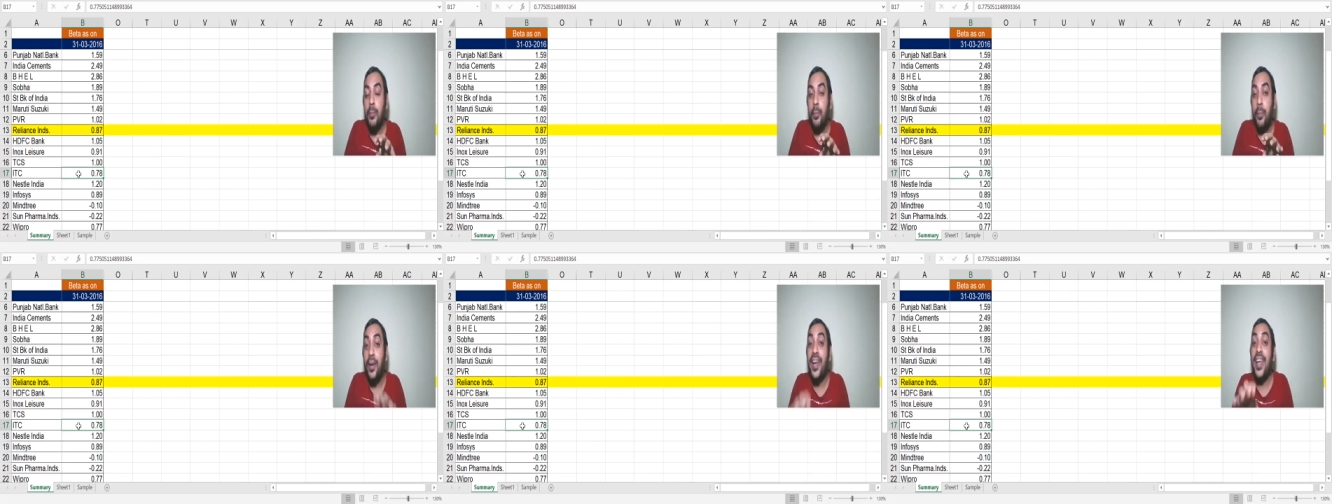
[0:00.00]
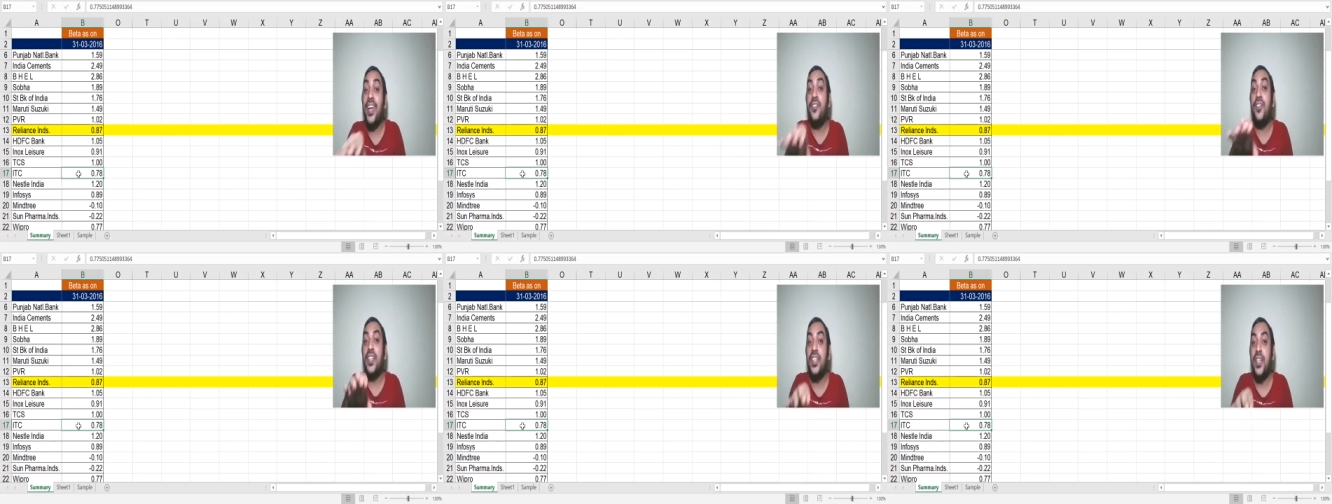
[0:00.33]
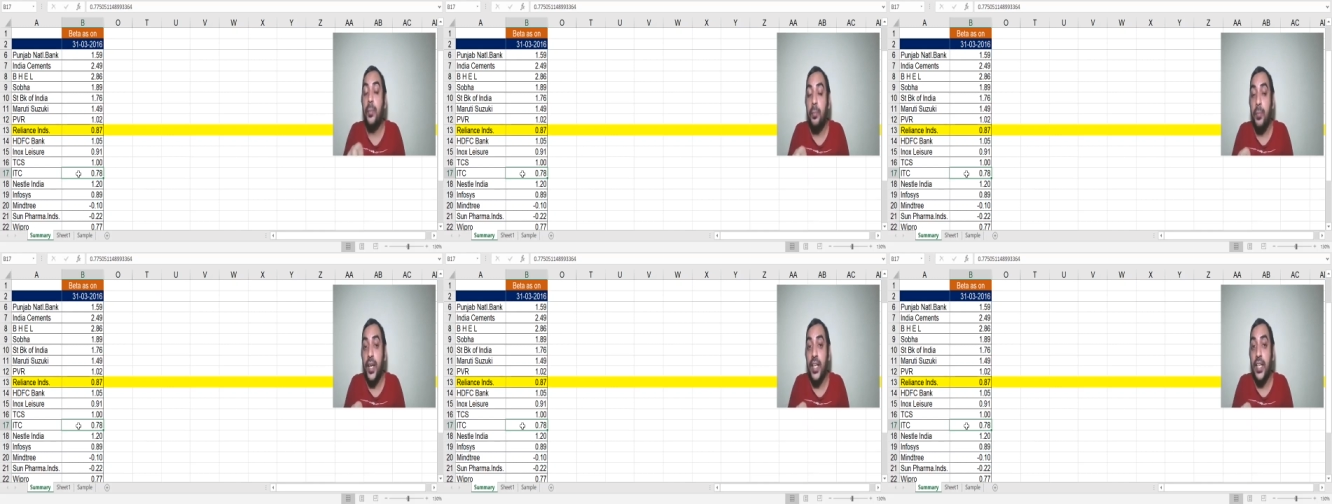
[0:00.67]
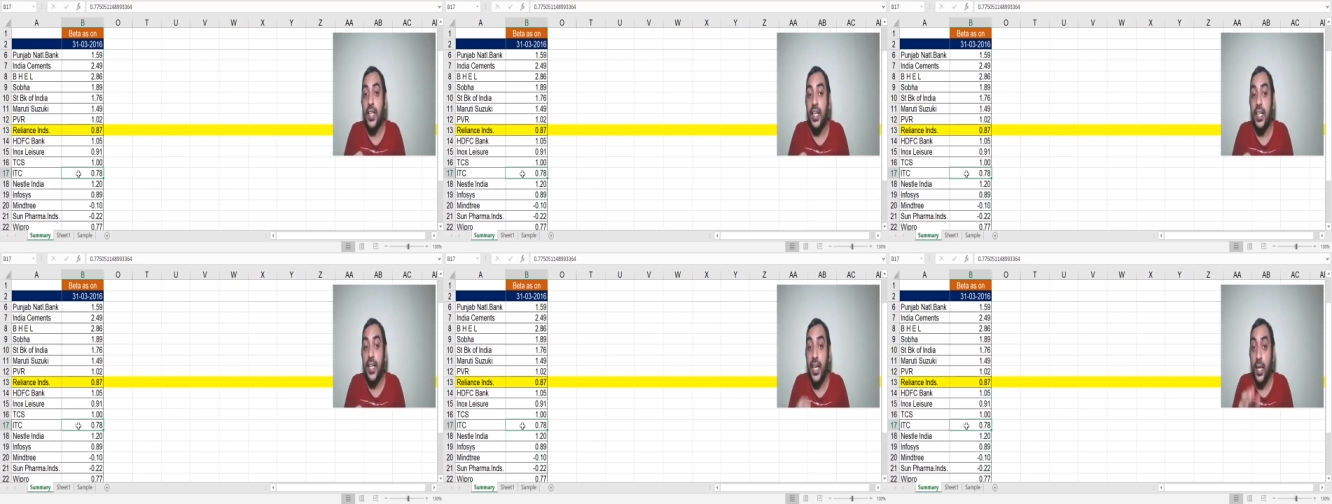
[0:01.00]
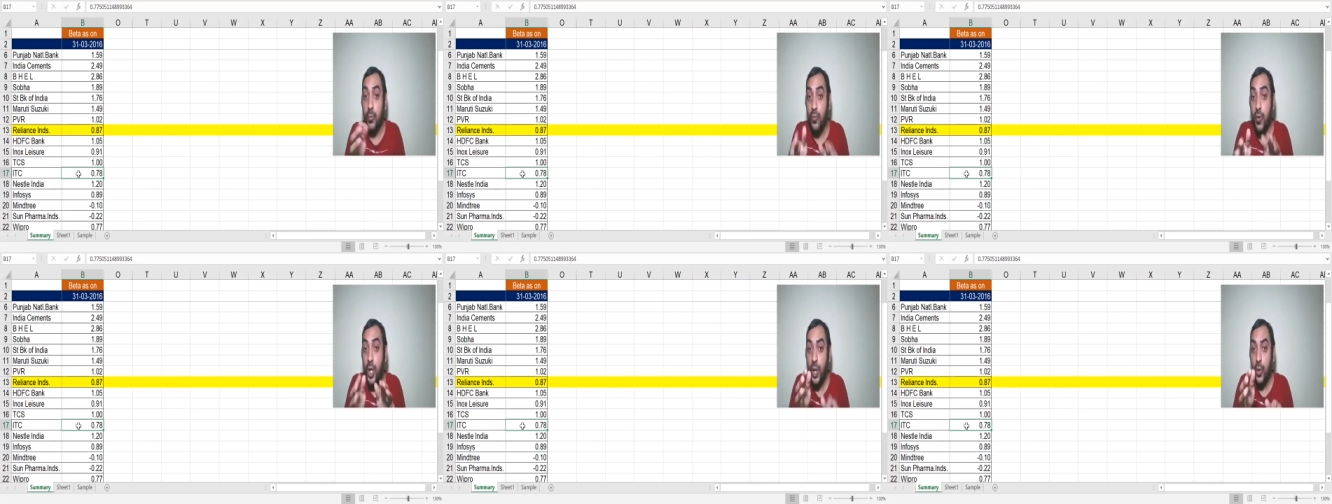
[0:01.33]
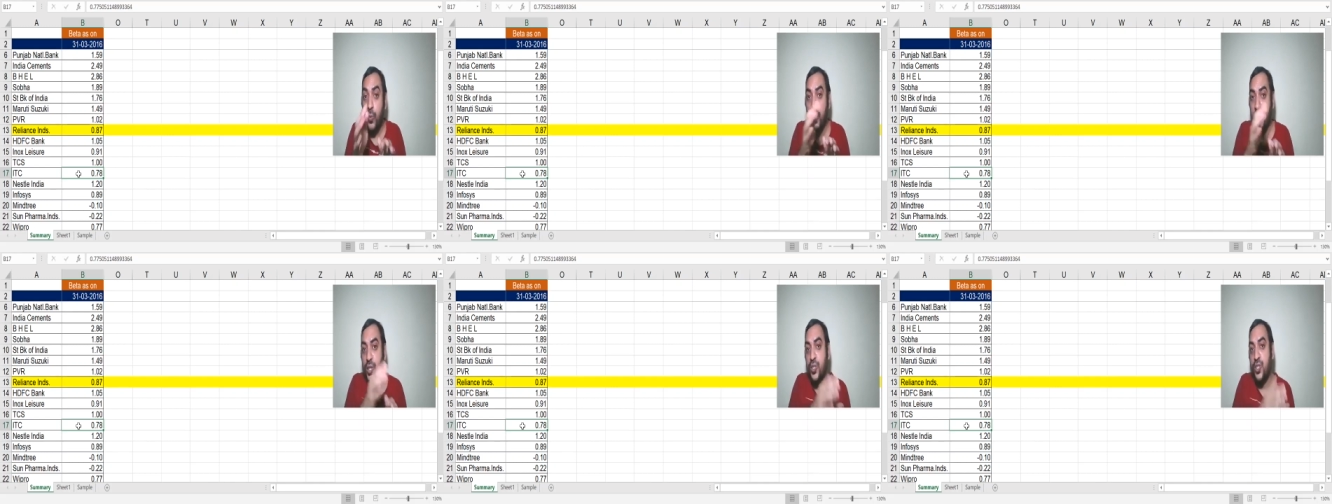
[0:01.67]
play with the beta game
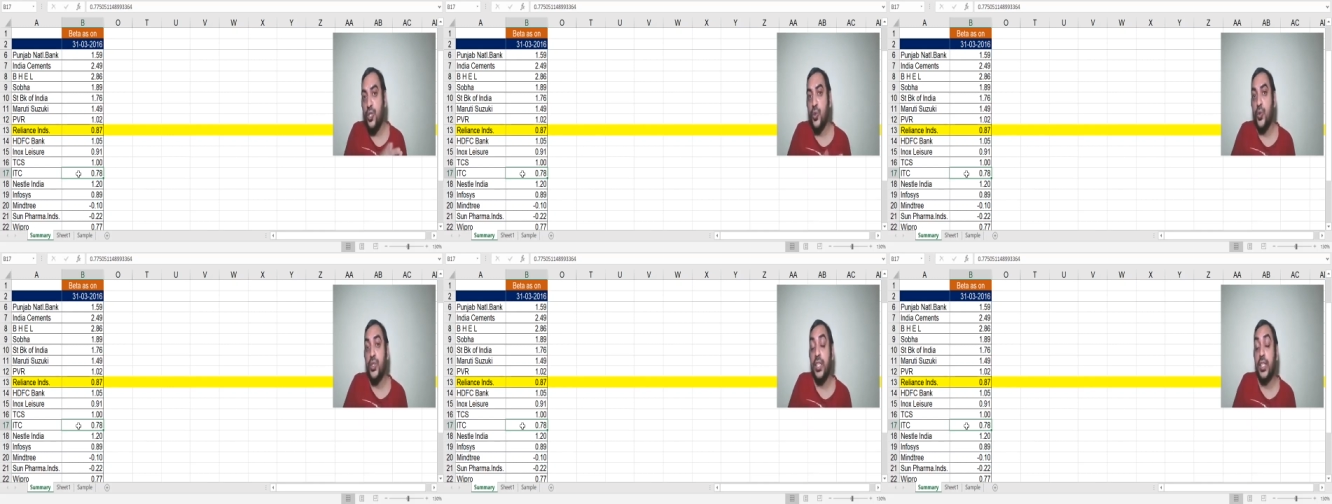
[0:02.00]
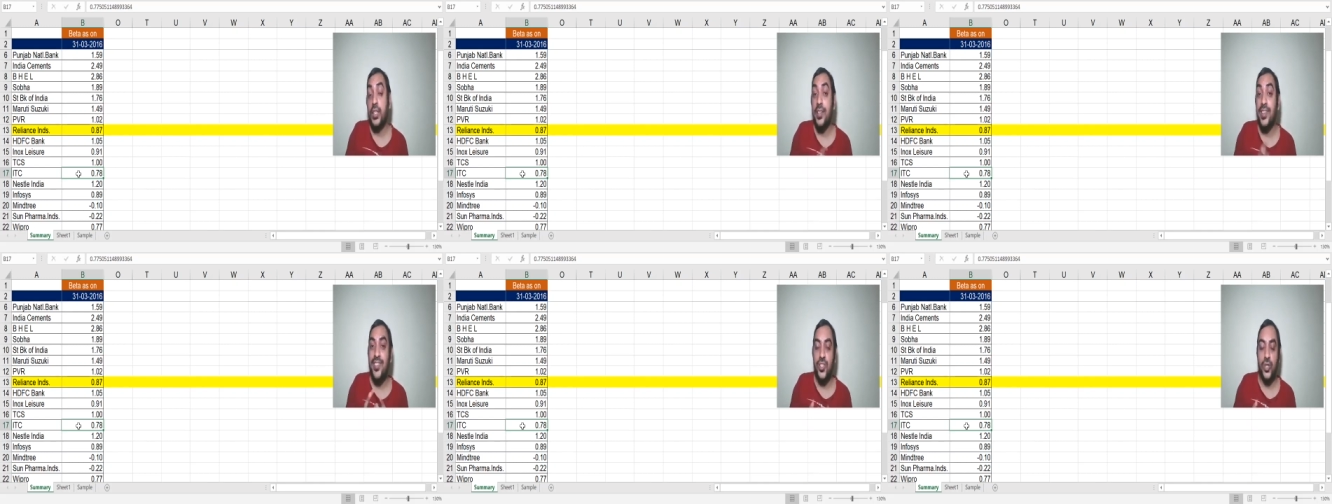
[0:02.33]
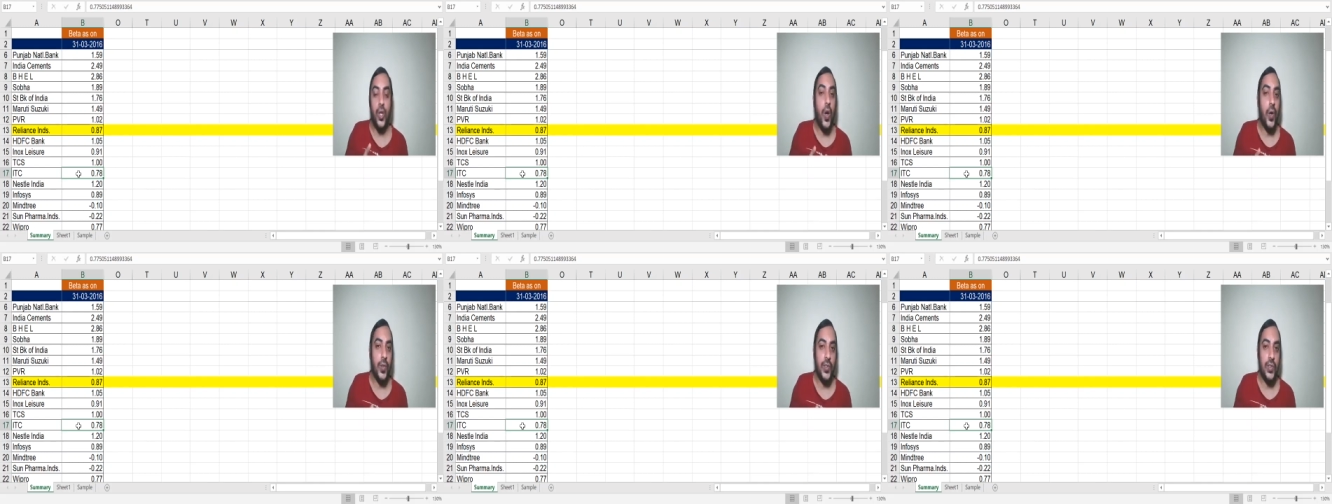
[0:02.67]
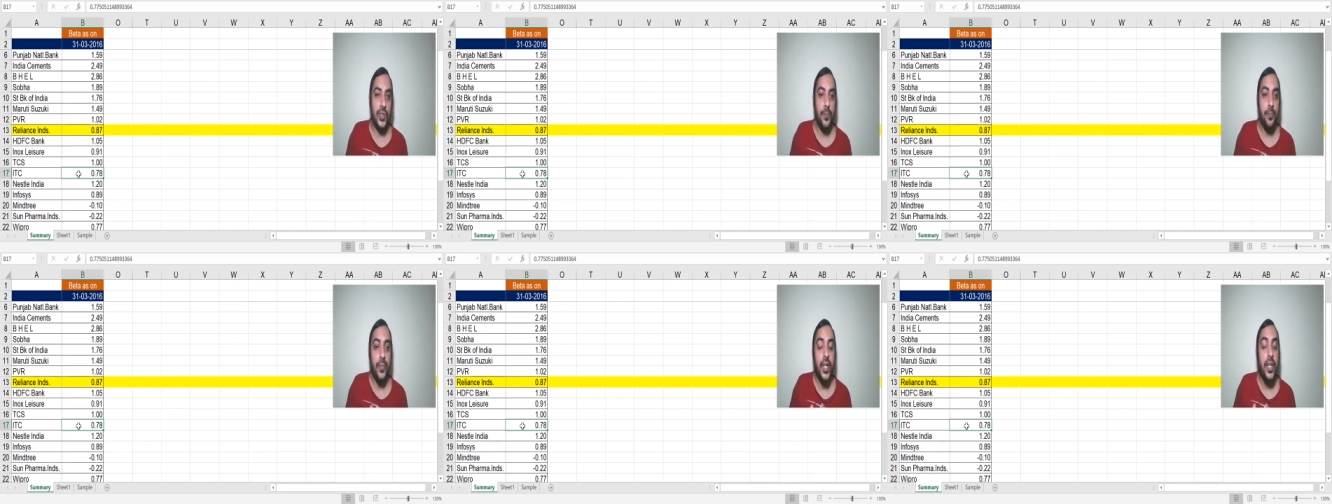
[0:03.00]
when you're choosing the stocks.